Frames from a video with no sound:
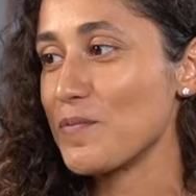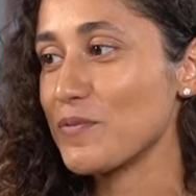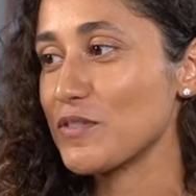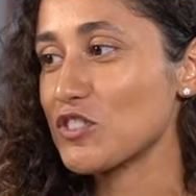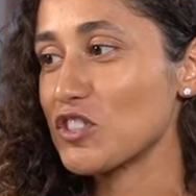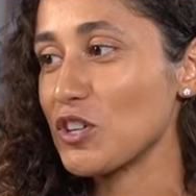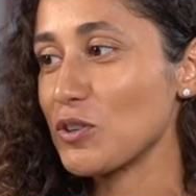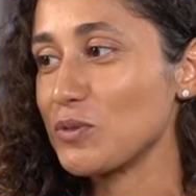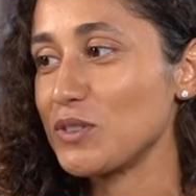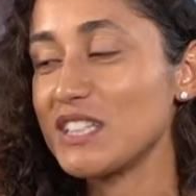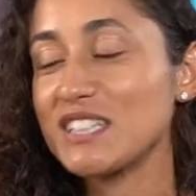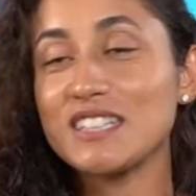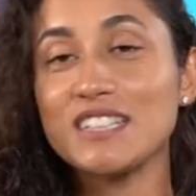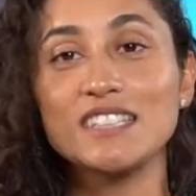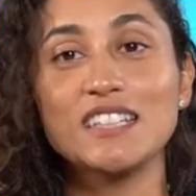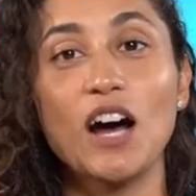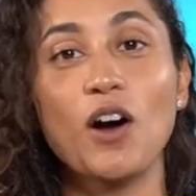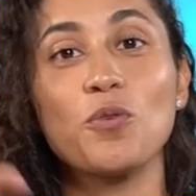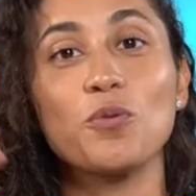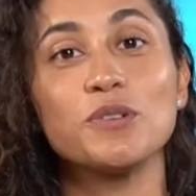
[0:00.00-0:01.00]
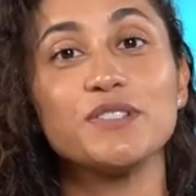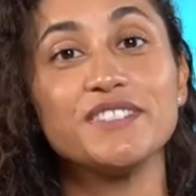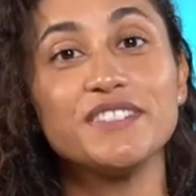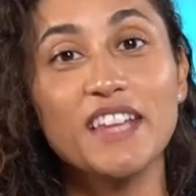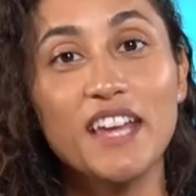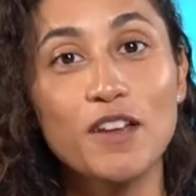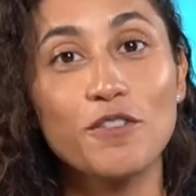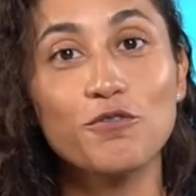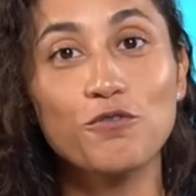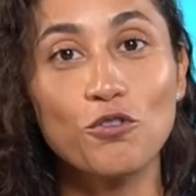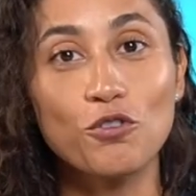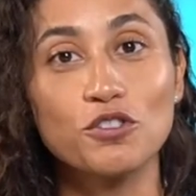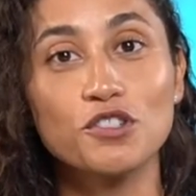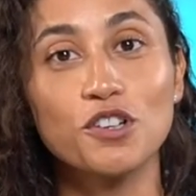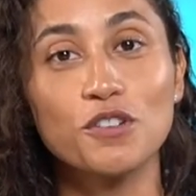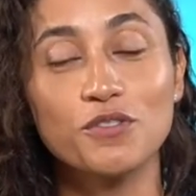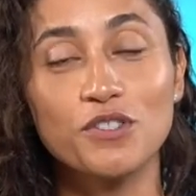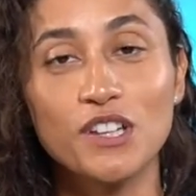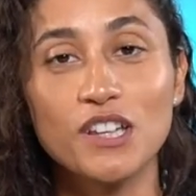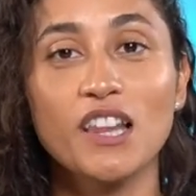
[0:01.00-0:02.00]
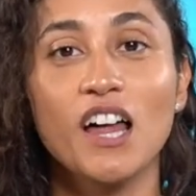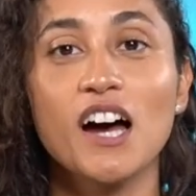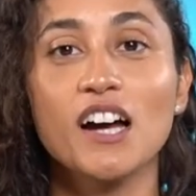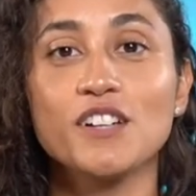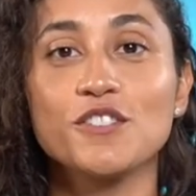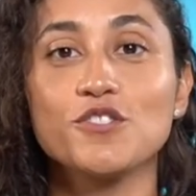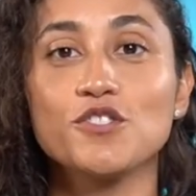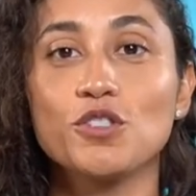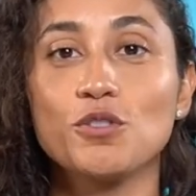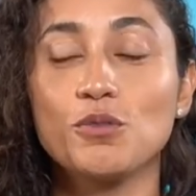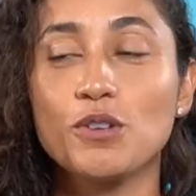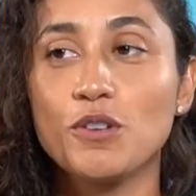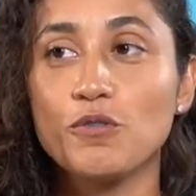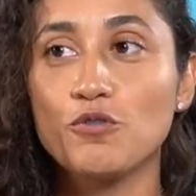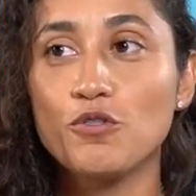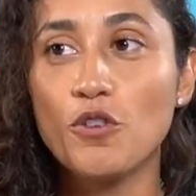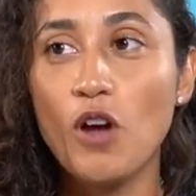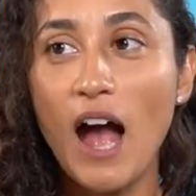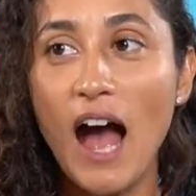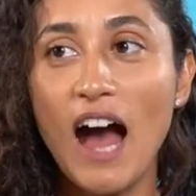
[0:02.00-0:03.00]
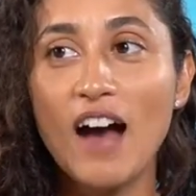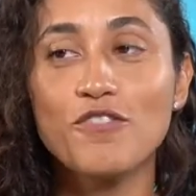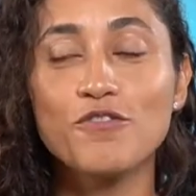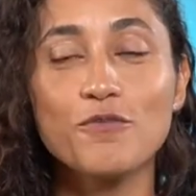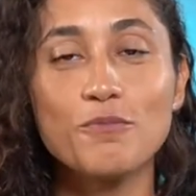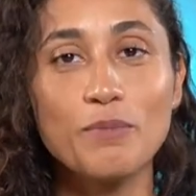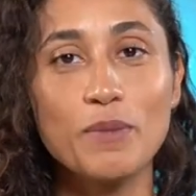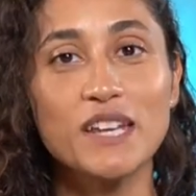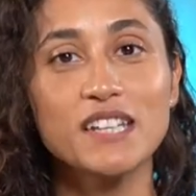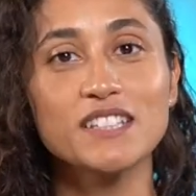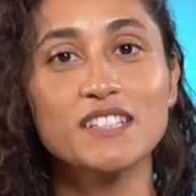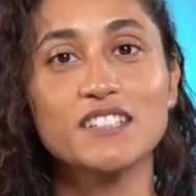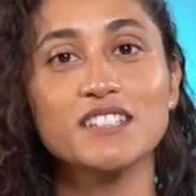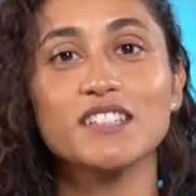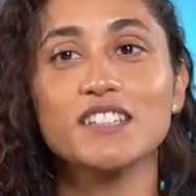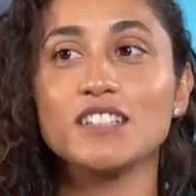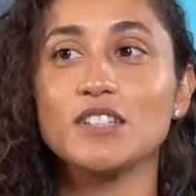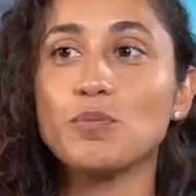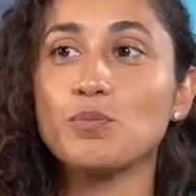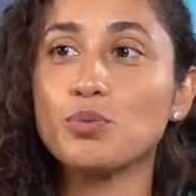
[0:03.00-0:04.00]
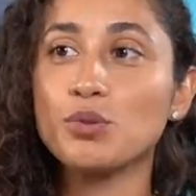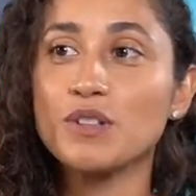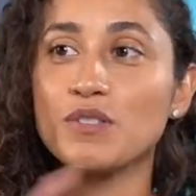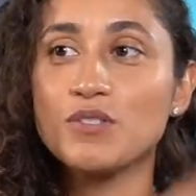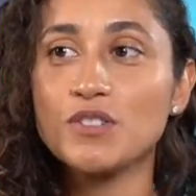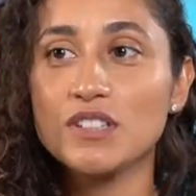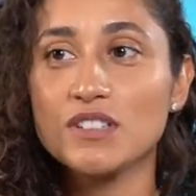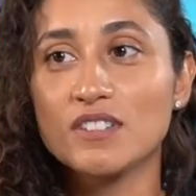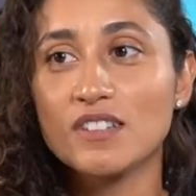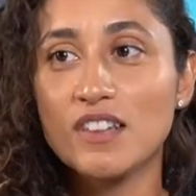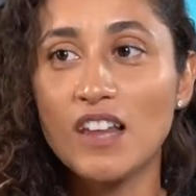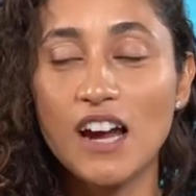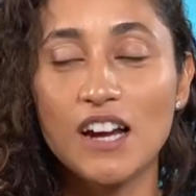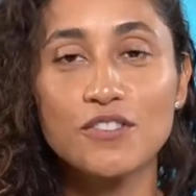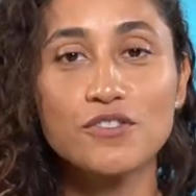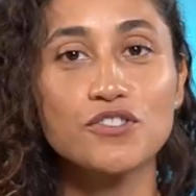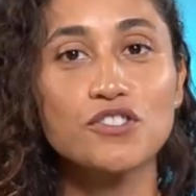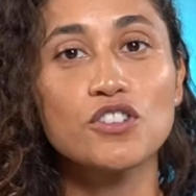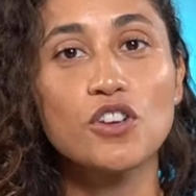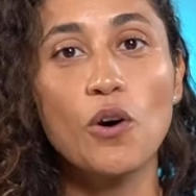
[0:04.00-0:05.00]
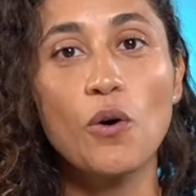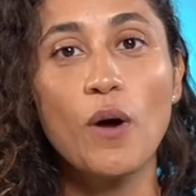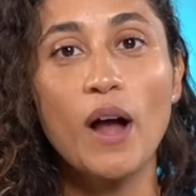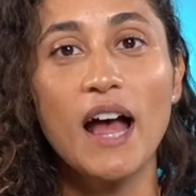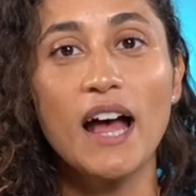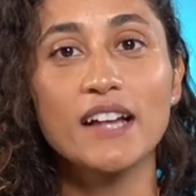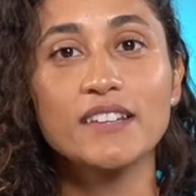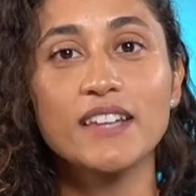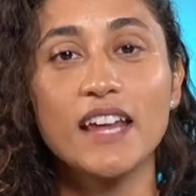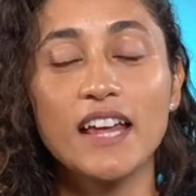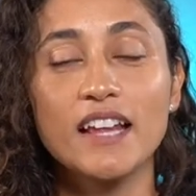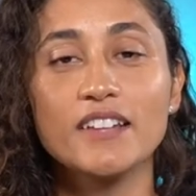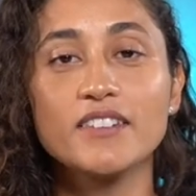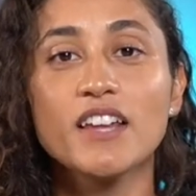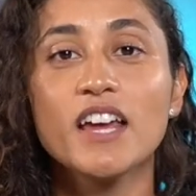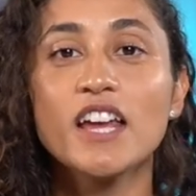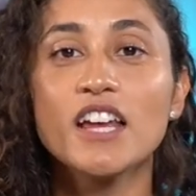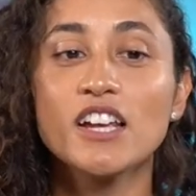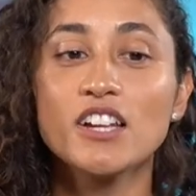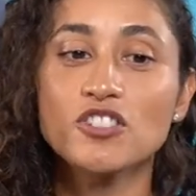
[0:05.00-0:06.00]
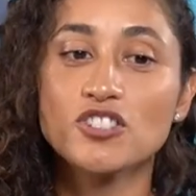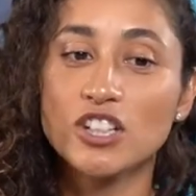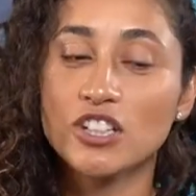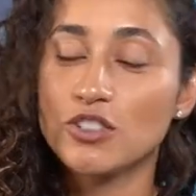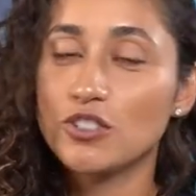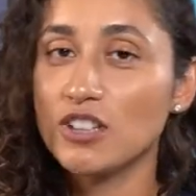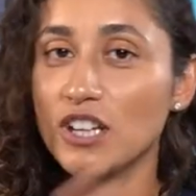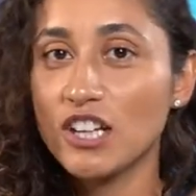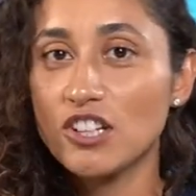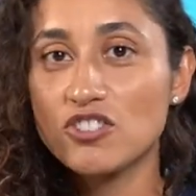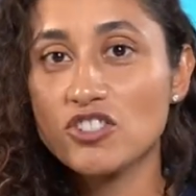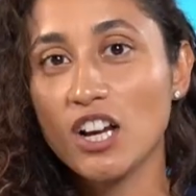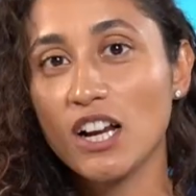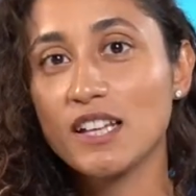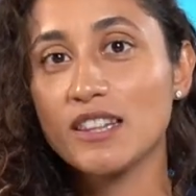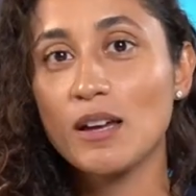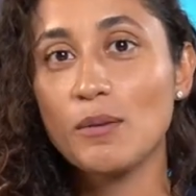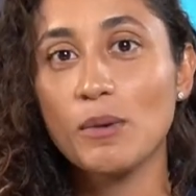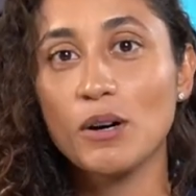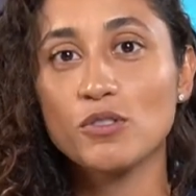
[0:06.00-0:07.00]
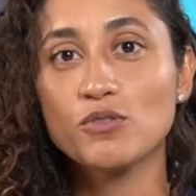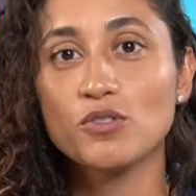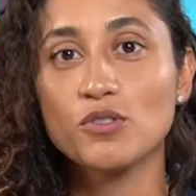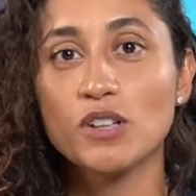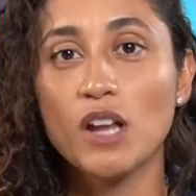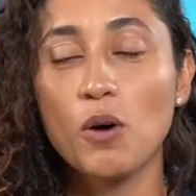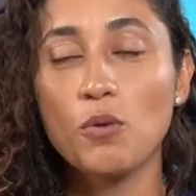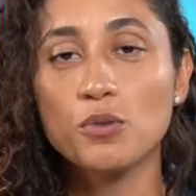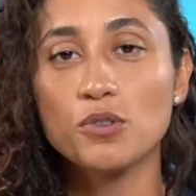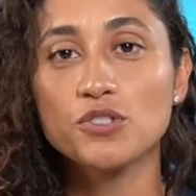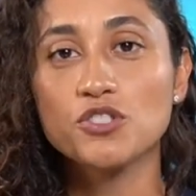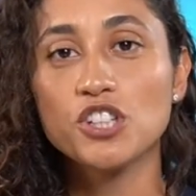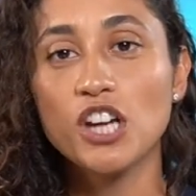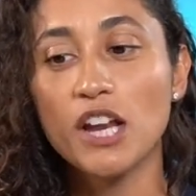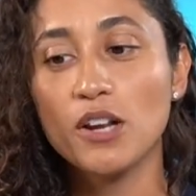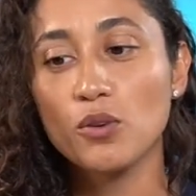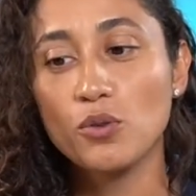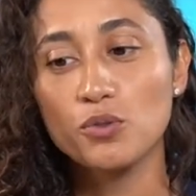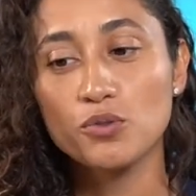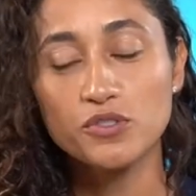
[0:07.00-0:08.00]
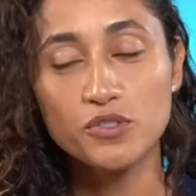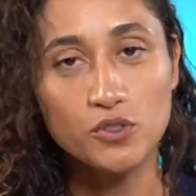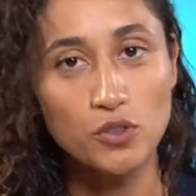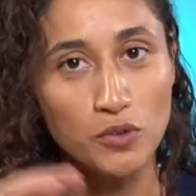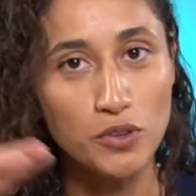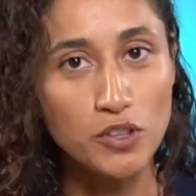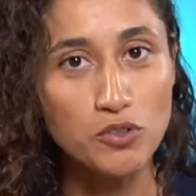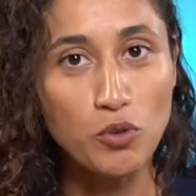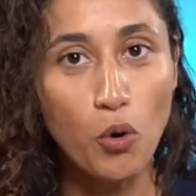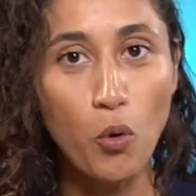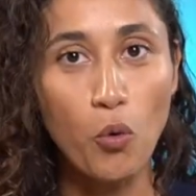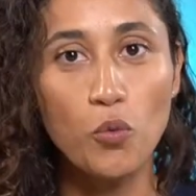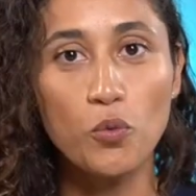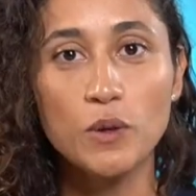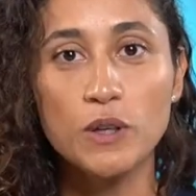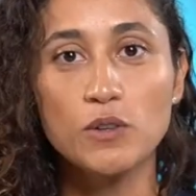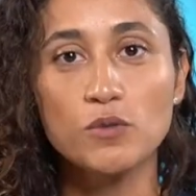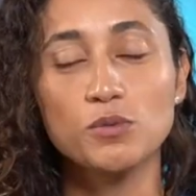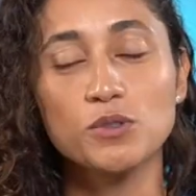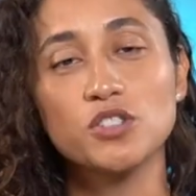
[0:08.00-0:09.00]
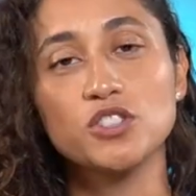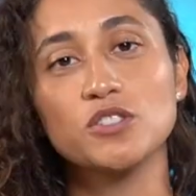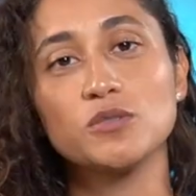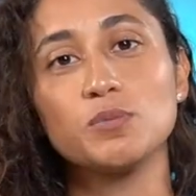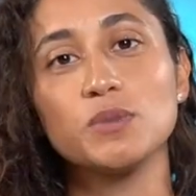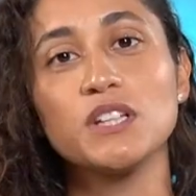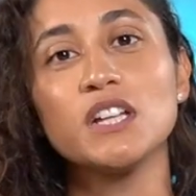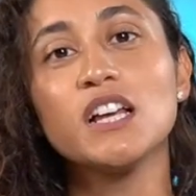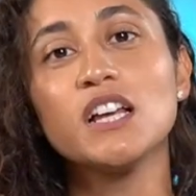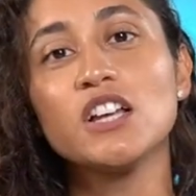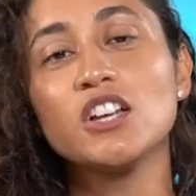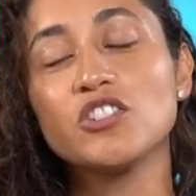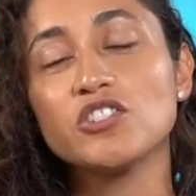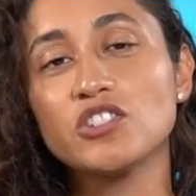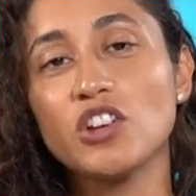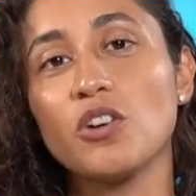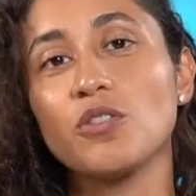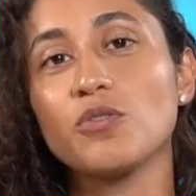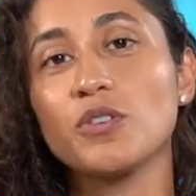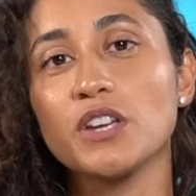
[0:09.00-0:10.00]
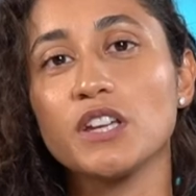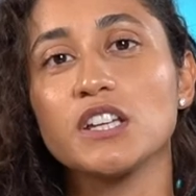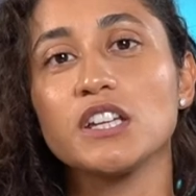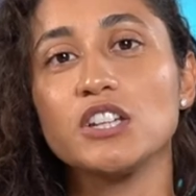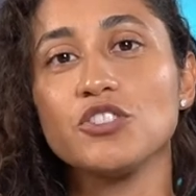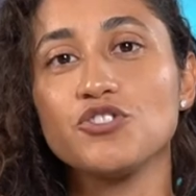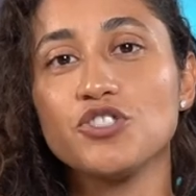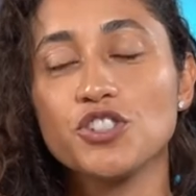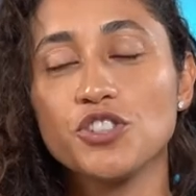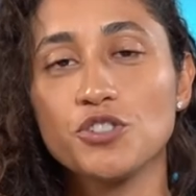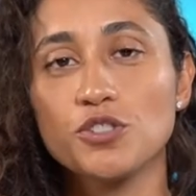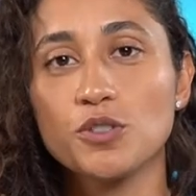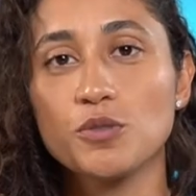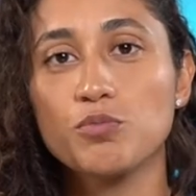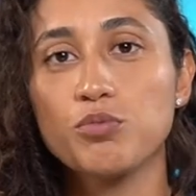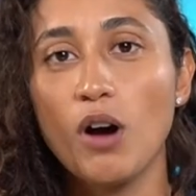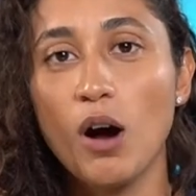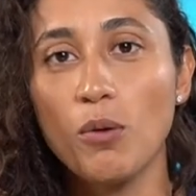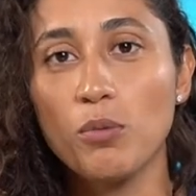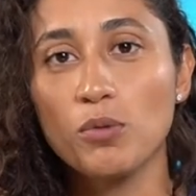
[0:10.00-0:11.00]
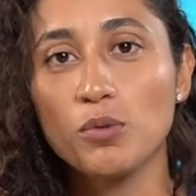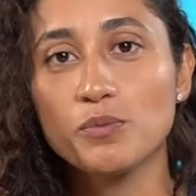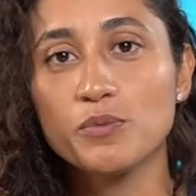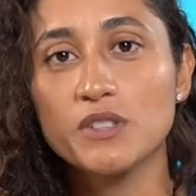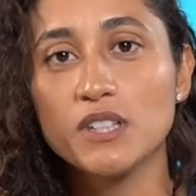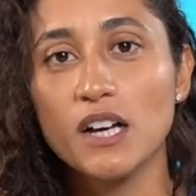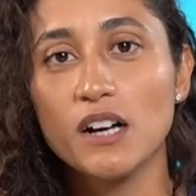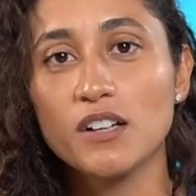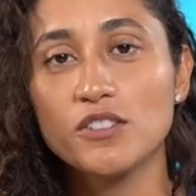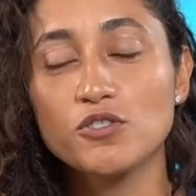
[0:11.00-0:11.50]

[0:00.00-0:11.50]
So this is our day 4 of the live. So if you have missed the previous lives, go ahead and check. You can check them out on our channel. So this whole week we've just been solving engineering problems.